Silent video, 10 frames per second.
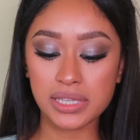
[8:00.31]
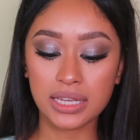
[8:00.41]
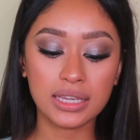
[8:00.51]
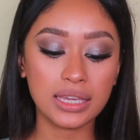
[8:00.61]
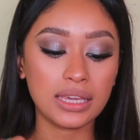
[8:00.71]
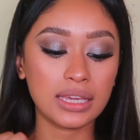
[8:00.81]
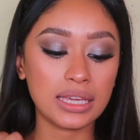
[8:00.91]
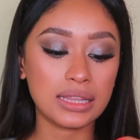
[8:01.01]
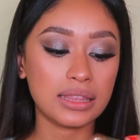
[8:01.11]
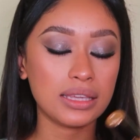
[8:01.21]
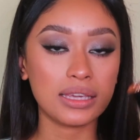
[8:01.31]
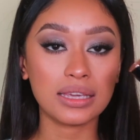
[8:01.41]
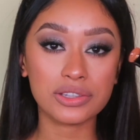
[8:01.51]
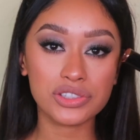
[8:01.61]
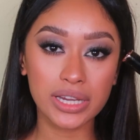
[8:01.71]
taking
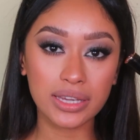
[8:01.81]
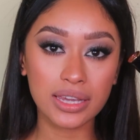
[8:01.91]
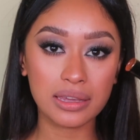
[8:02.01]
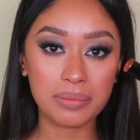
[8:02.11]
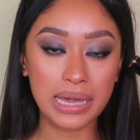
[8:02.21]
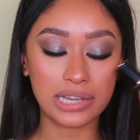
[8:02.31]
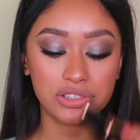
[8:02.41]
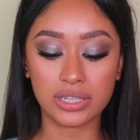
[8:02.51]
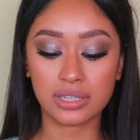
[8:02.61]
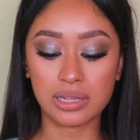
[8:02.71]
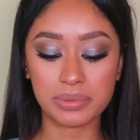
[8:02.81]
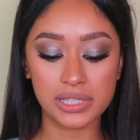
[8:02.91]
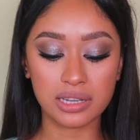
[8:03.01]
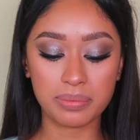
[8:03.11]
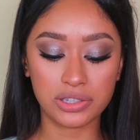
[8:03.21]
the JK Magic
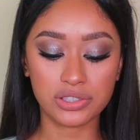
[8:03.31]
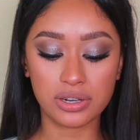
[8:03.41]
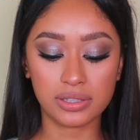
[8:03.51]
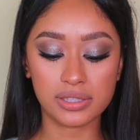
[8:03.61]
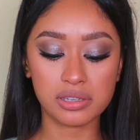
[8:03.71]
lipstick by Charlotte